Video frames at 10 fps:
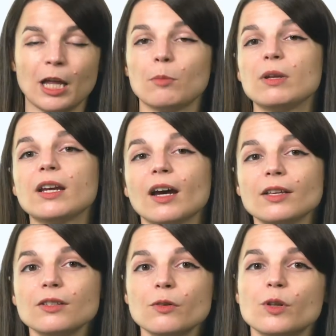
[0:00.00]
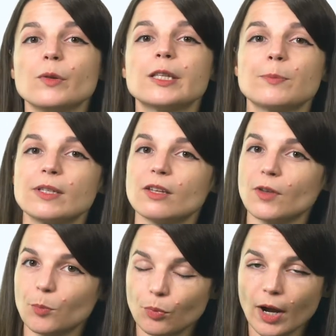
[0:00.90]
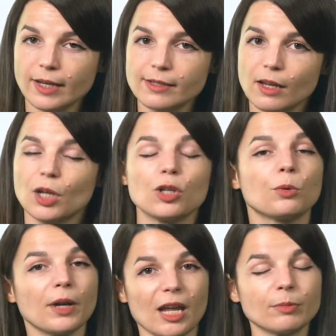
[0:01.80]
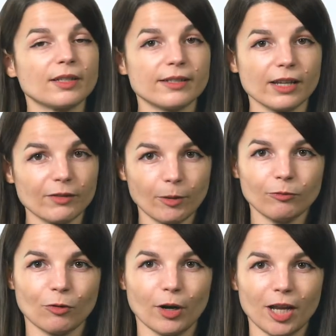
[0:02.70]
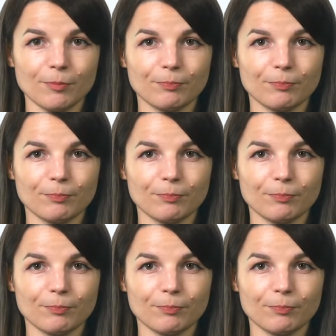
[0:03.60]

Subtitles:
And because you knew the specific price, you were able to save up for it.